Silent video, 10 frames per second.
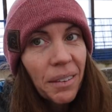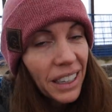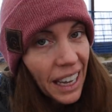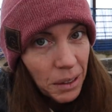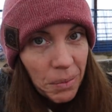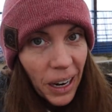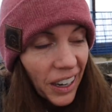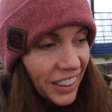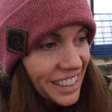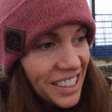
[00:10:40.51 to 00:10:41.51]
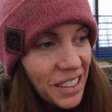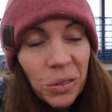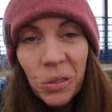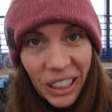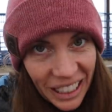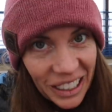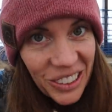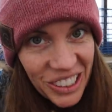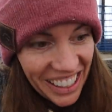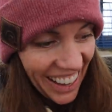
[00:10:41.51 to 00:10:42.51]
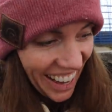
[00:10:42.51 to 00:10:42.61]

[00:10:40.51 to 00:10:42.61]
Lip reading: I'm glad the barn is really close to the